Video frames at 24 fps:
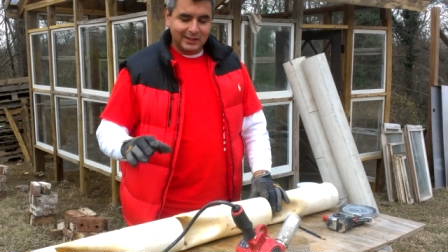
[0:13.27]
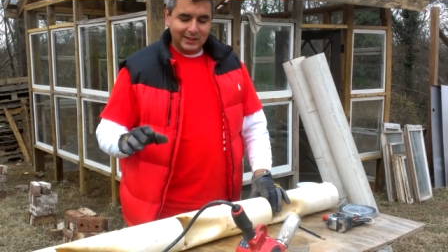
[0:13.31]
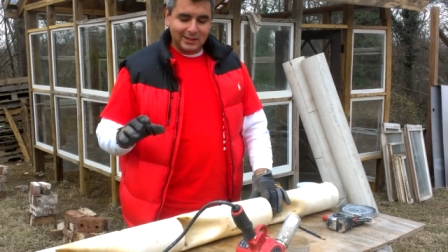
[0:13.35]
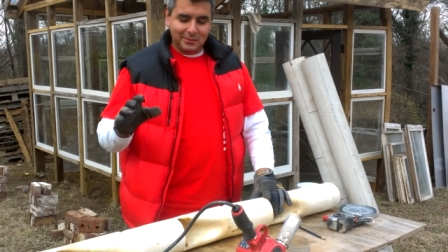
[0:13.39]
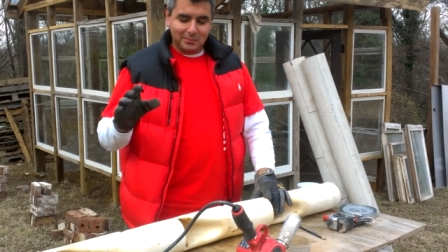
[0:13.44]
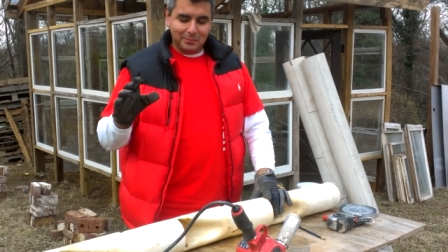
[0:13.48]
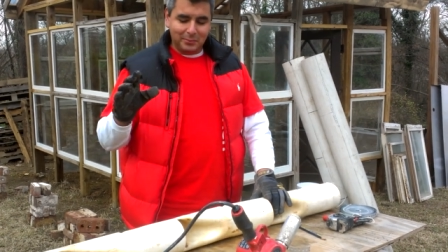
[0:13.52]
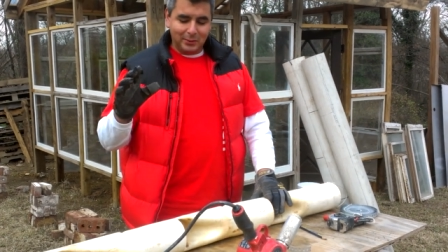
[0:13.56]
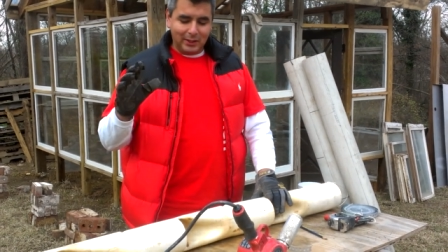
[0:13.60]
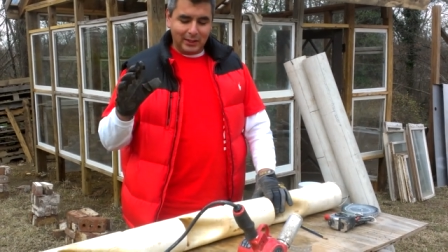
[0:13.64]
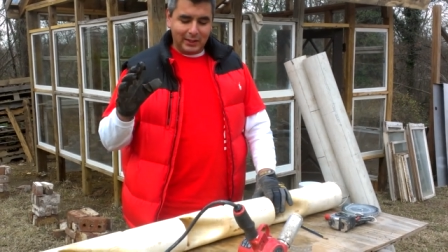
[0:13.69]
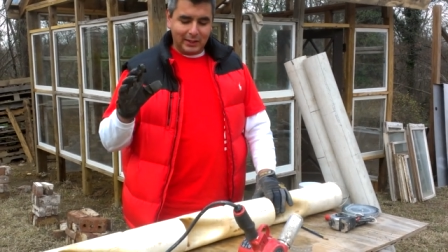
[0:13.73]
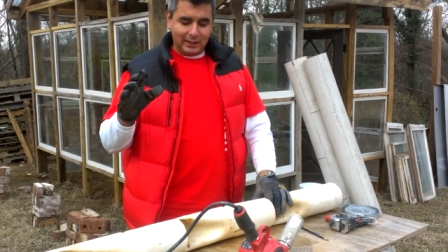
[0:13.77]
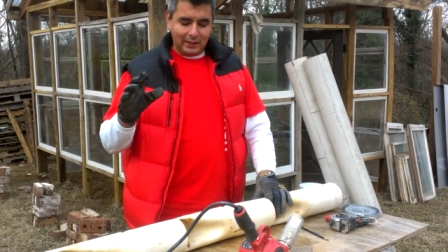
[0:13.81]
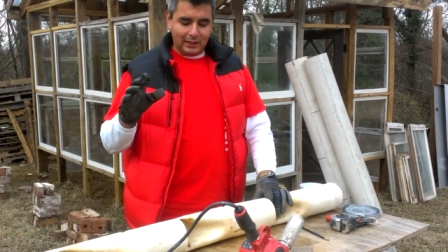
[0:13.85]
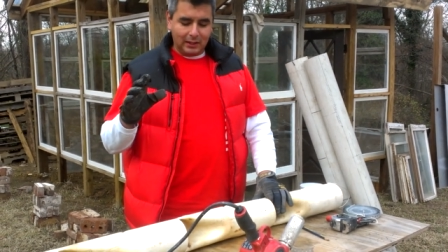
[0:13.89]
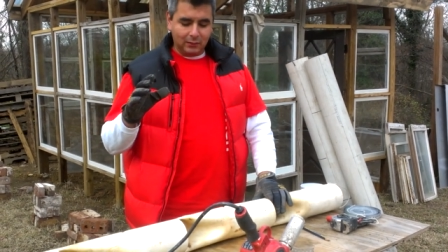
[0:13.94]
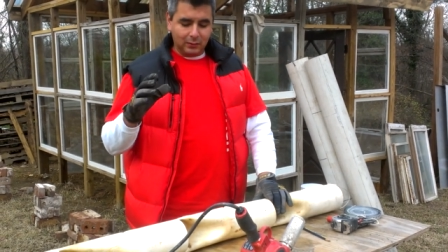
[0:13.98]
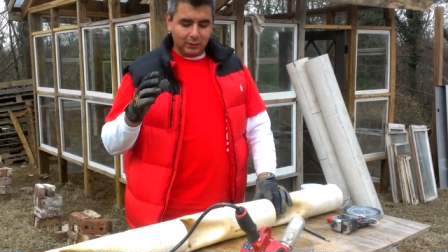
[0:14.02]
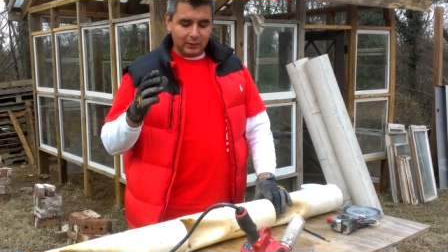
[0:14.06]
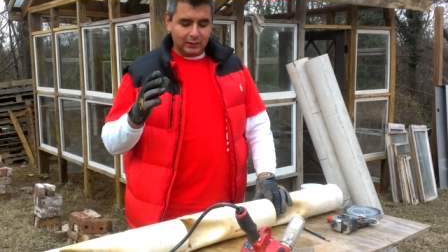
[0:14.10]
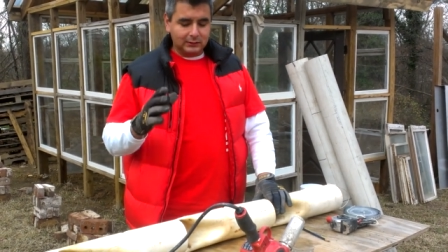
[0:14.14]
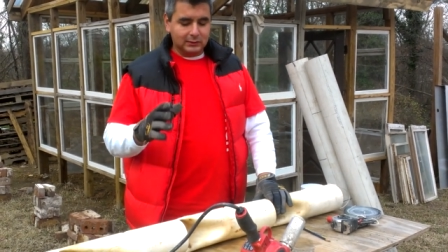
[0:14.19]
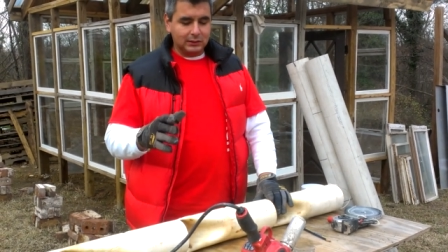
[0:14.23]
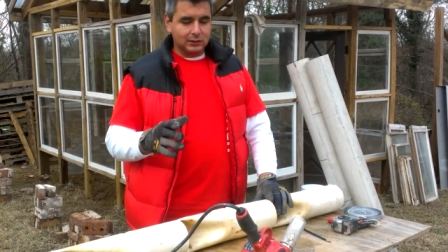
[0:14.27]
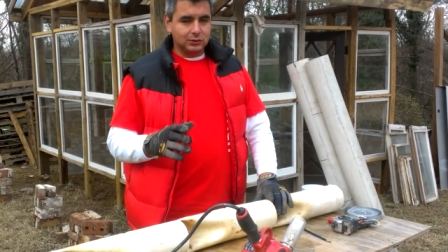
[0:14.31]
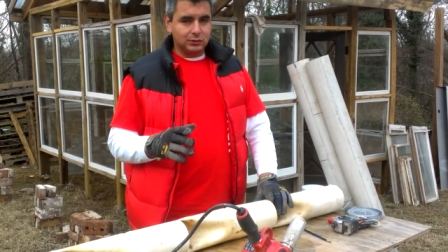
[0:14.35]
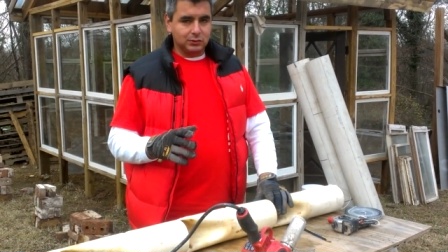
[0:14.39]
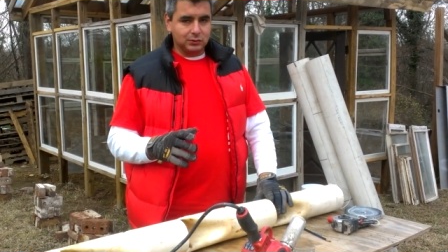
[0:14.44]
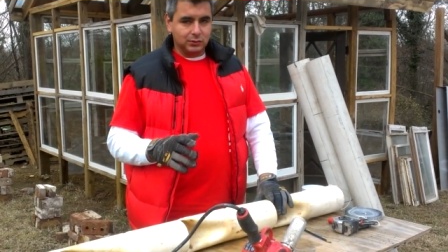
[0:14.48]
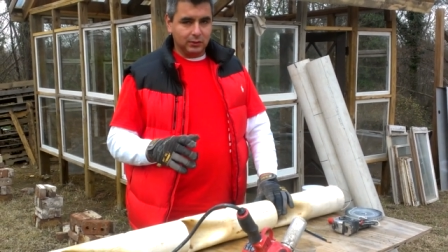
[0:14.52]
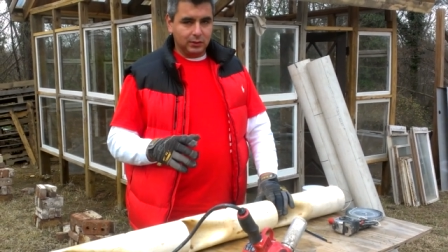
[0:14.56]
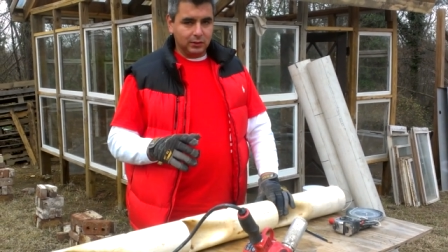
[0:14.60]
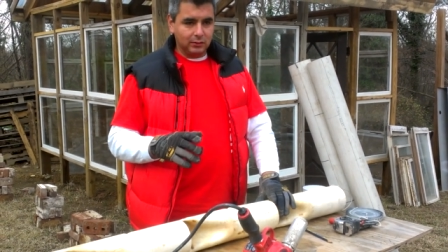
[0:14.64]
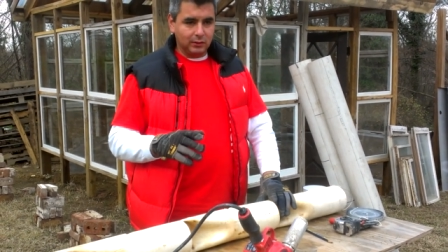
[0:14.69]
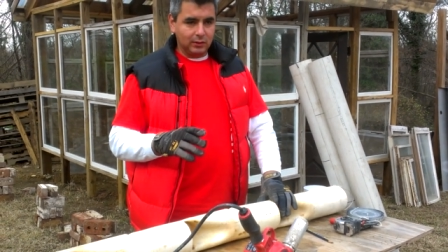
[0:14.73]
But uh, I want to teach you,
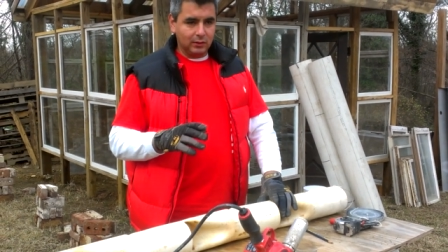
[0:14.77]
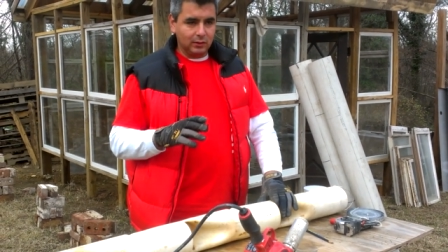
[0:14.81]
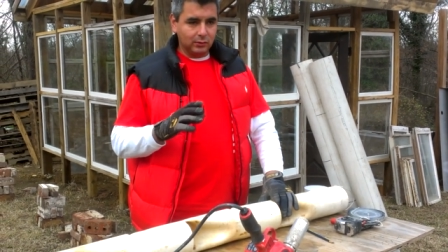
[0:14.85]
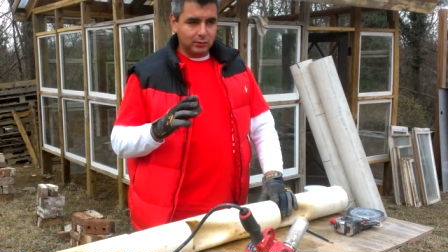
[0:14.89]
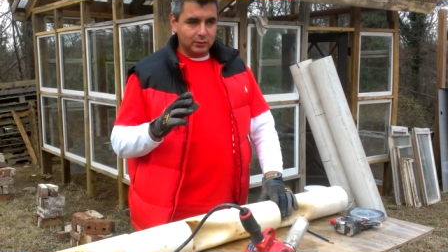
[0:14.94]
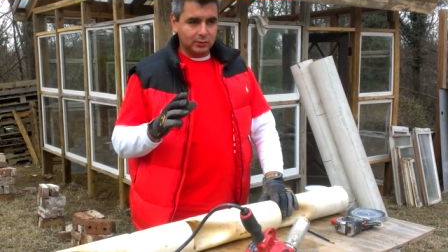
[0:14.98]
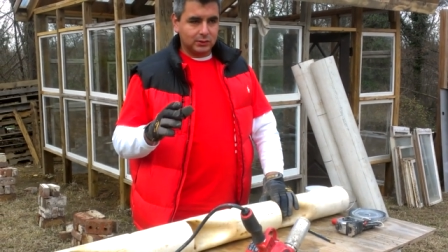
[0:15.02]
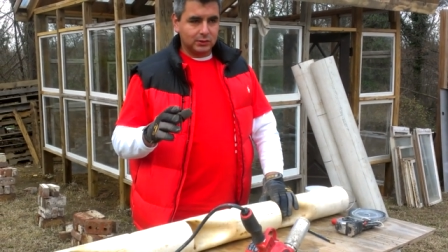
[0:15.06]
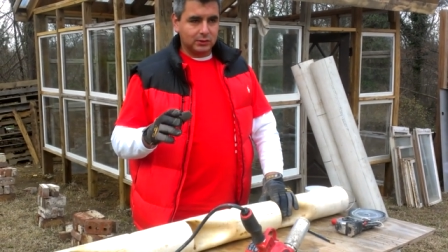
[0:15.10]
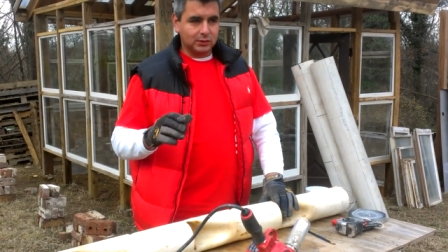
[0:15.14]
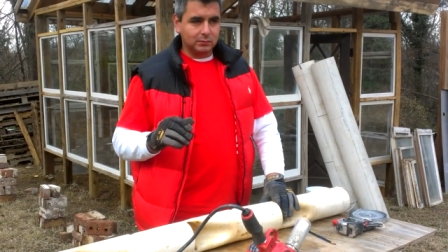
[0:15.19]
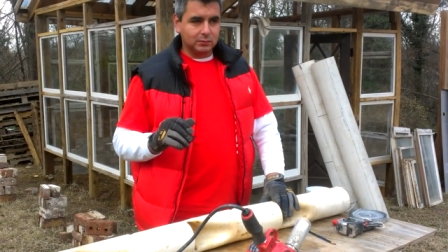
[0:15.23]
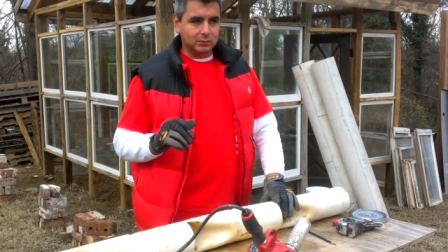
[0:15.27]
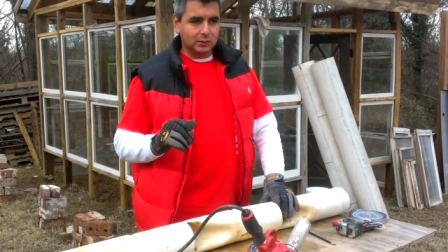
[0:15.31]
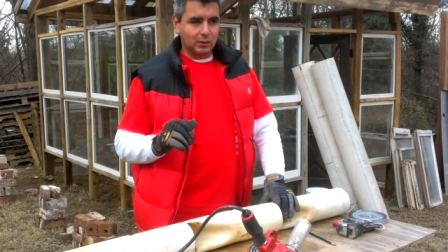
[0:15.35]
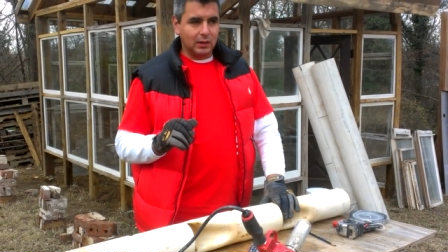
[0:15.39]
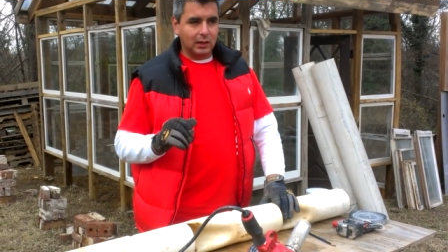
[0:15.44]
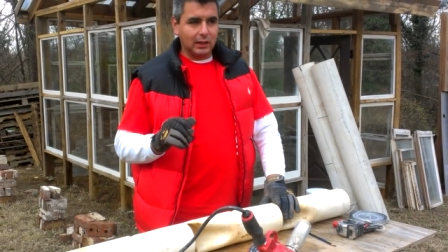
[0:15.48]
you know, it looks some sort of